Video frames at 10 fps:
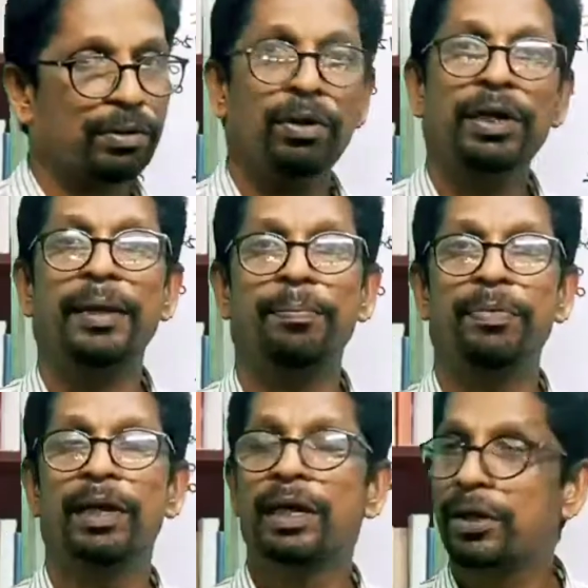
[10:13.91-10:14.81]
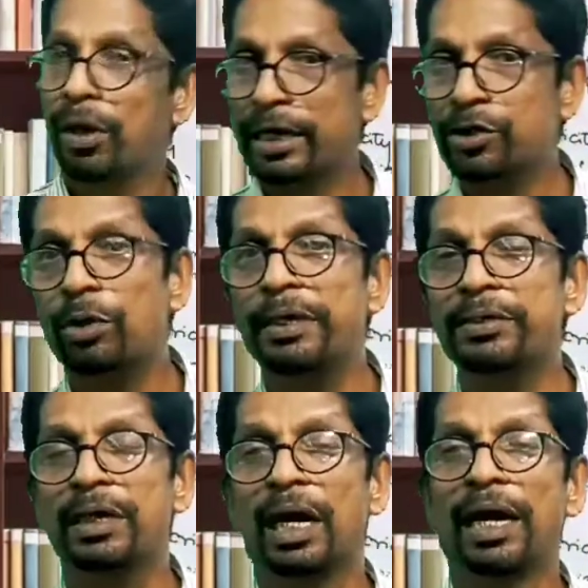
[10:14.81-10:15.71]
Okay. You understood,
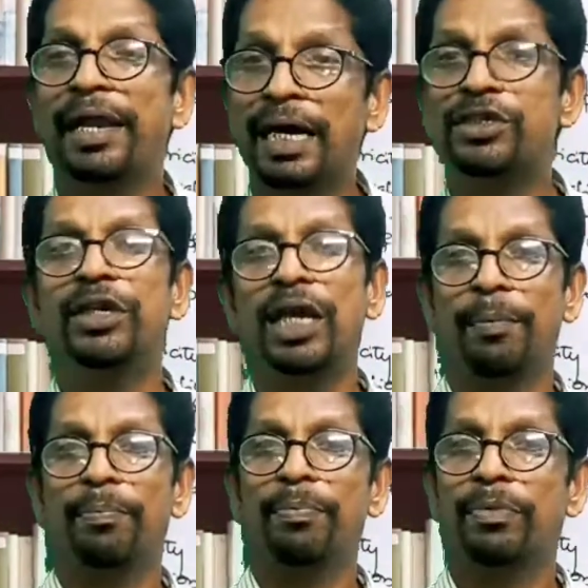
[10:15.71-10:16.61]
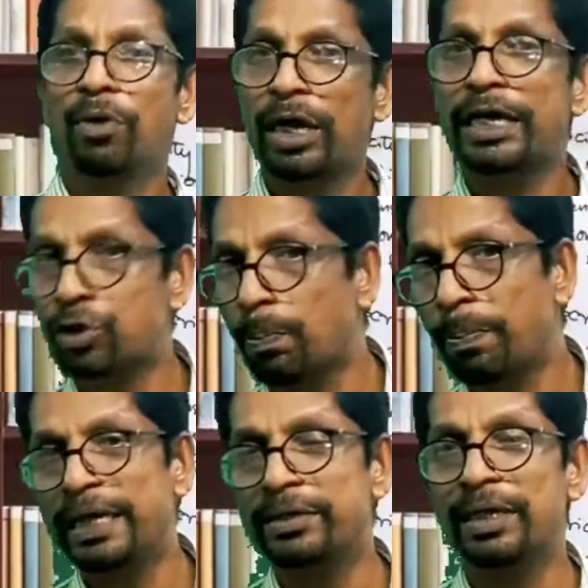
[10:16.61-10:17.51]
Miss Najia? Okay, so
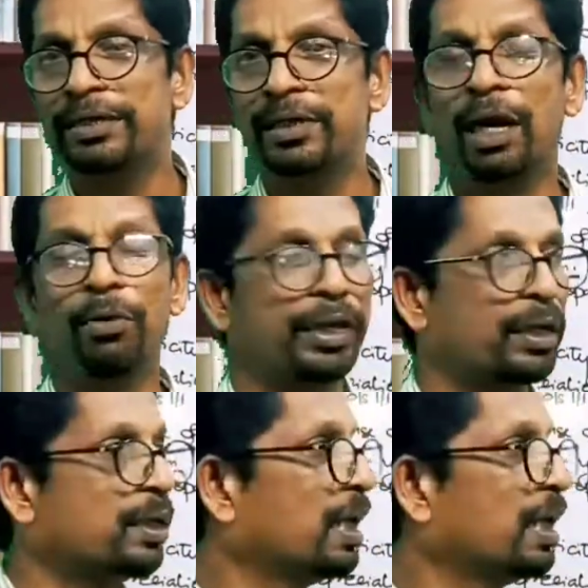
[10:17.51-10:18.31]
please listen now here.